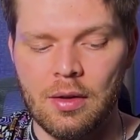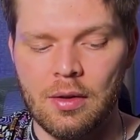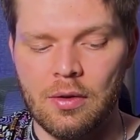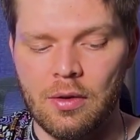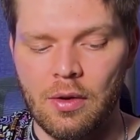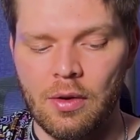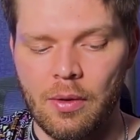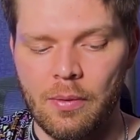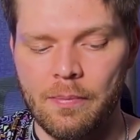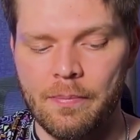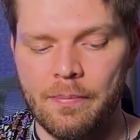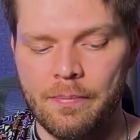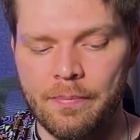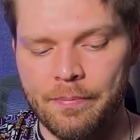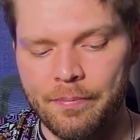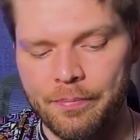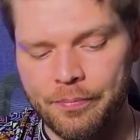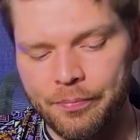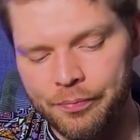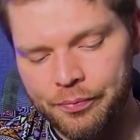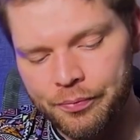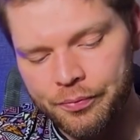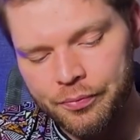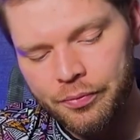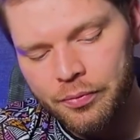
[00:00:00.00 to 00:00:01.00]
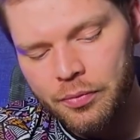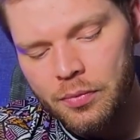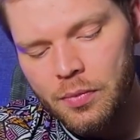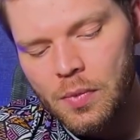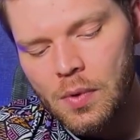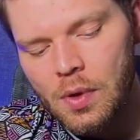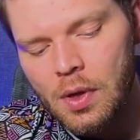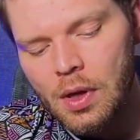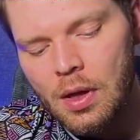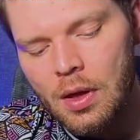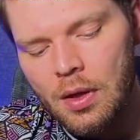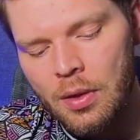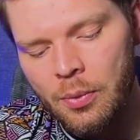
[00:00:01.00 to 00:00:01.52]
So,
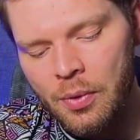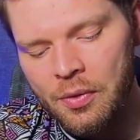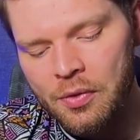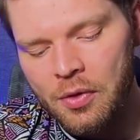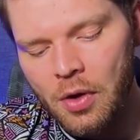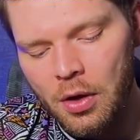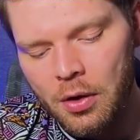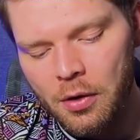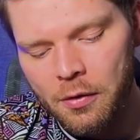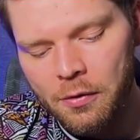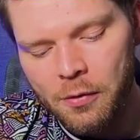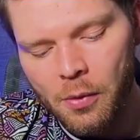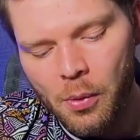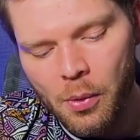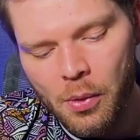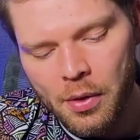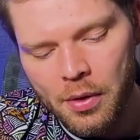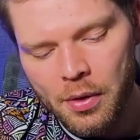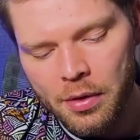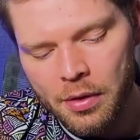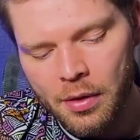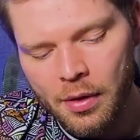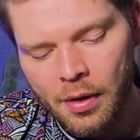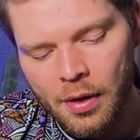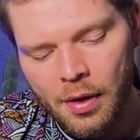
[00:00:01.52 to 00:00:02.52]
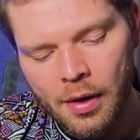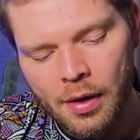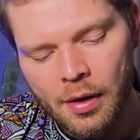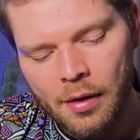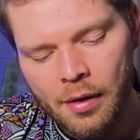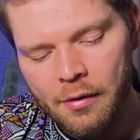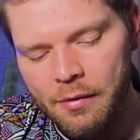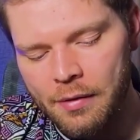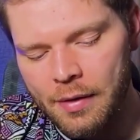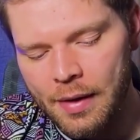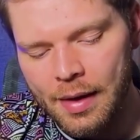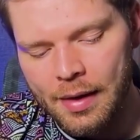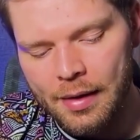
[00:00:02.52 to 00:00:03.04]
and we've got our fourth,
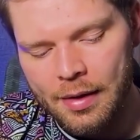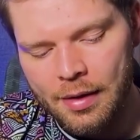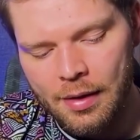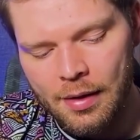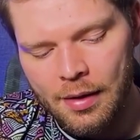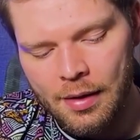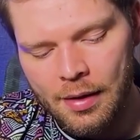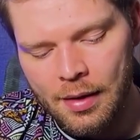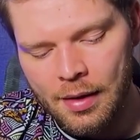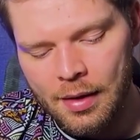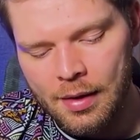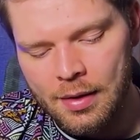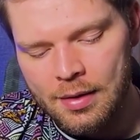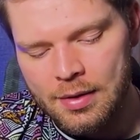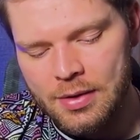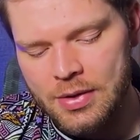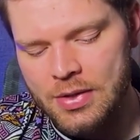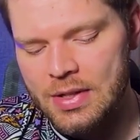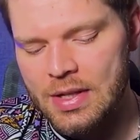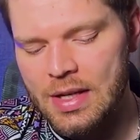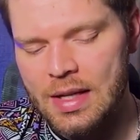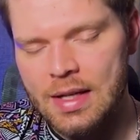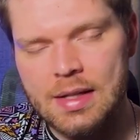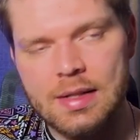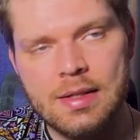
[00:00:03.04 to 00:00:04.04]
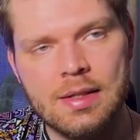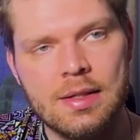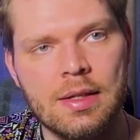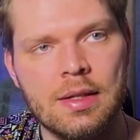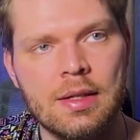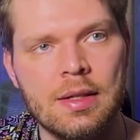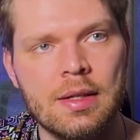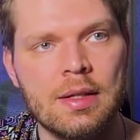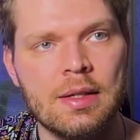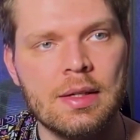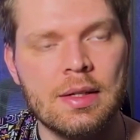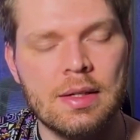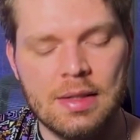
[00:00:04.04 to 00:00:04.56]
fifth, sixth,
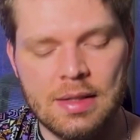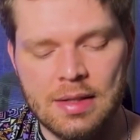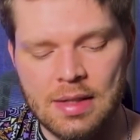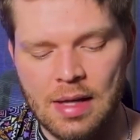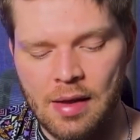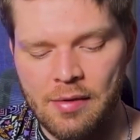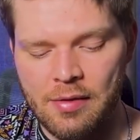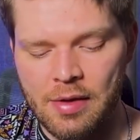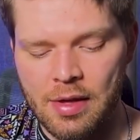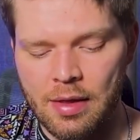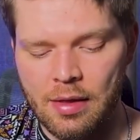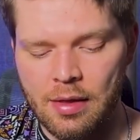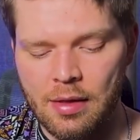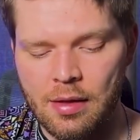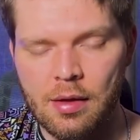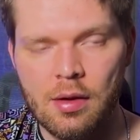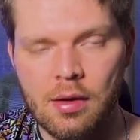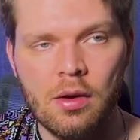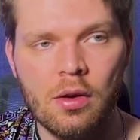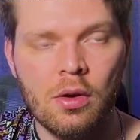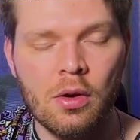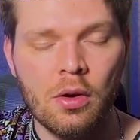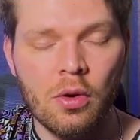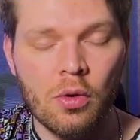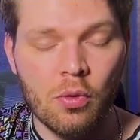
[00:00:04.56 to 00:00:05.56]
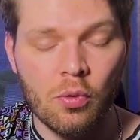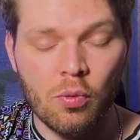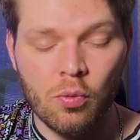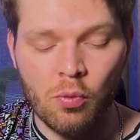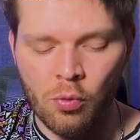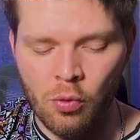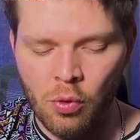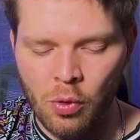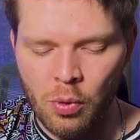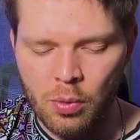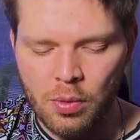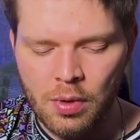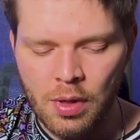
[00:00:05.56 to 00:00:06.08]
seventh
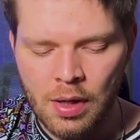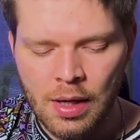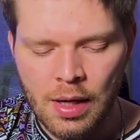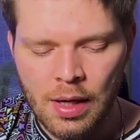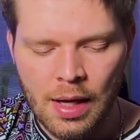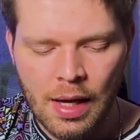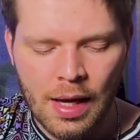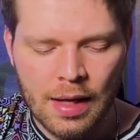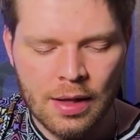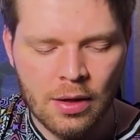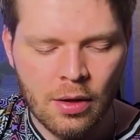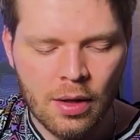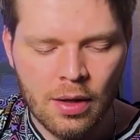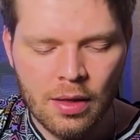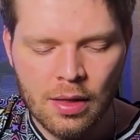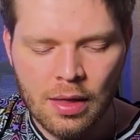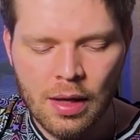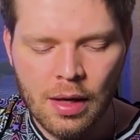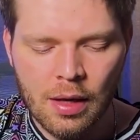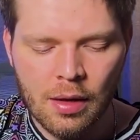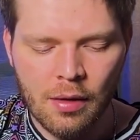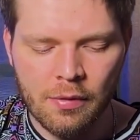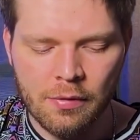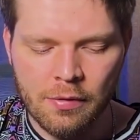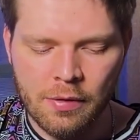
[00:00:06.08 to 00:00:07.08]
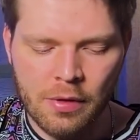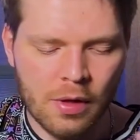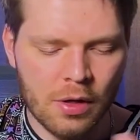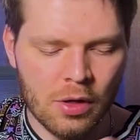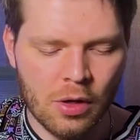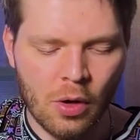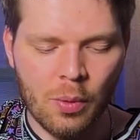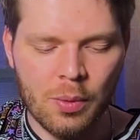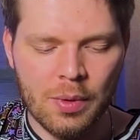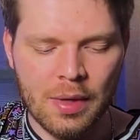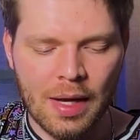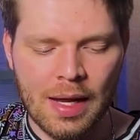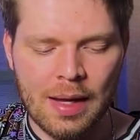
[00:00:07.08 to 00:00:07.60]
root. And you can think of the
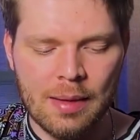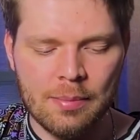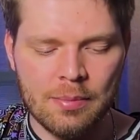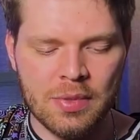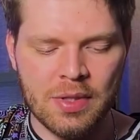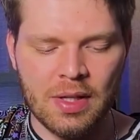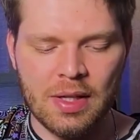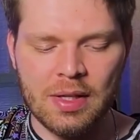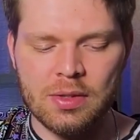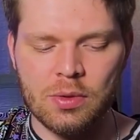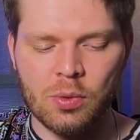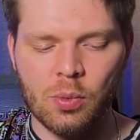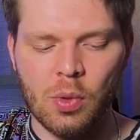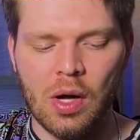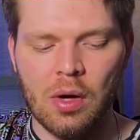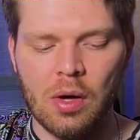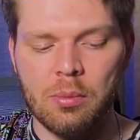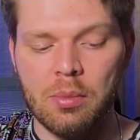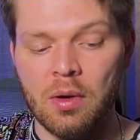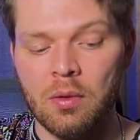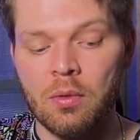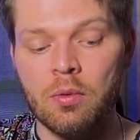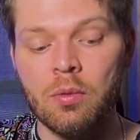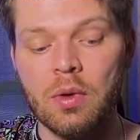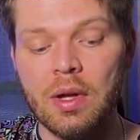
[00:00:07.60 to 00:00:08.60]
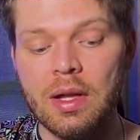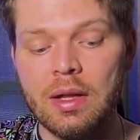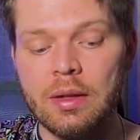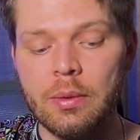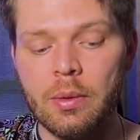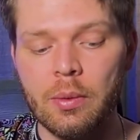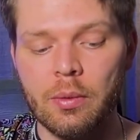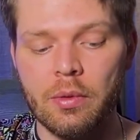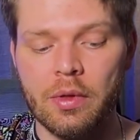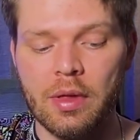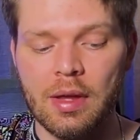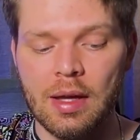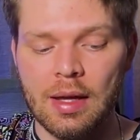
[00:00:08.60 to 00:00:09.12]
note names as well, but really
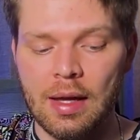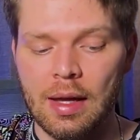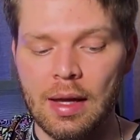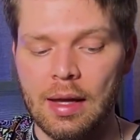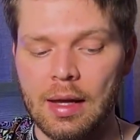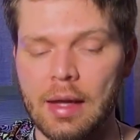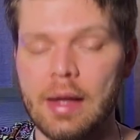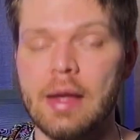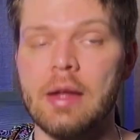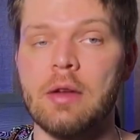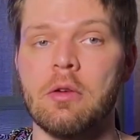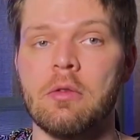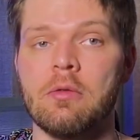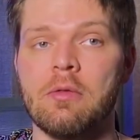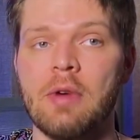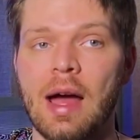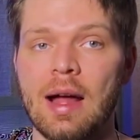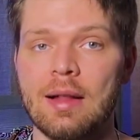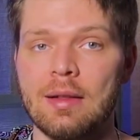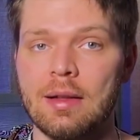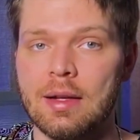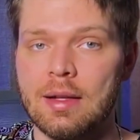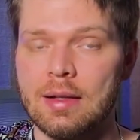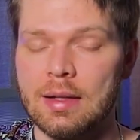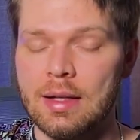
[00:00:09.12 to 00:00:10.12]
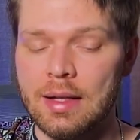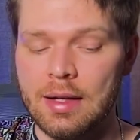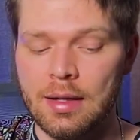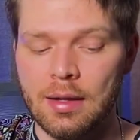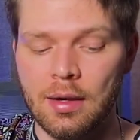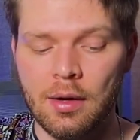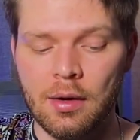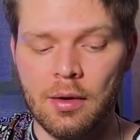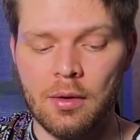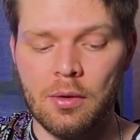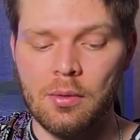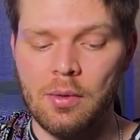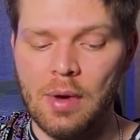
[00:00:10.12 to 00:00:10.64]
we were thinking intervallically
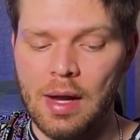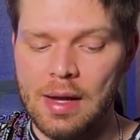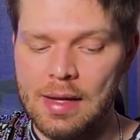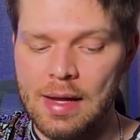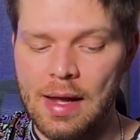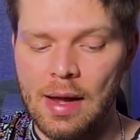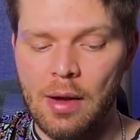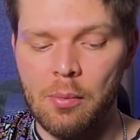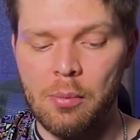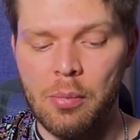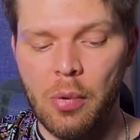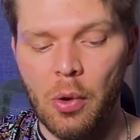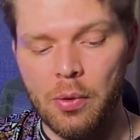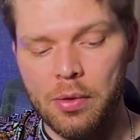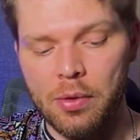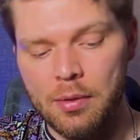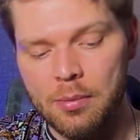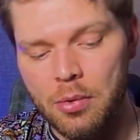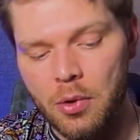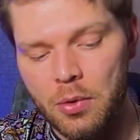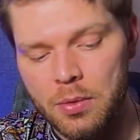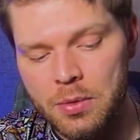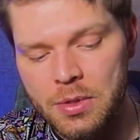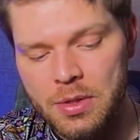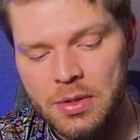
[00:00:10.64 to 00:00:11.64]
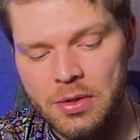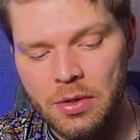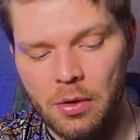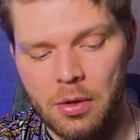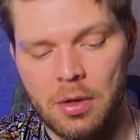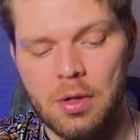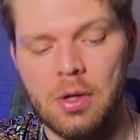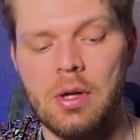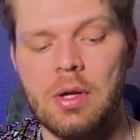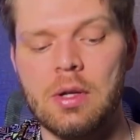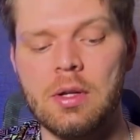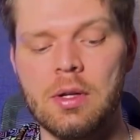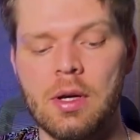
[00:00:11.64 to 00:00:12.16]
right now. Both approaches are
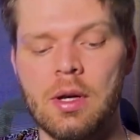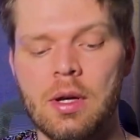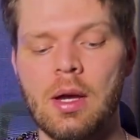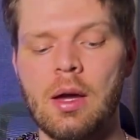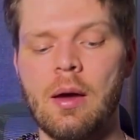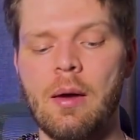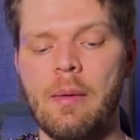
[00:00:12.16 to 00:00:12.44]
good.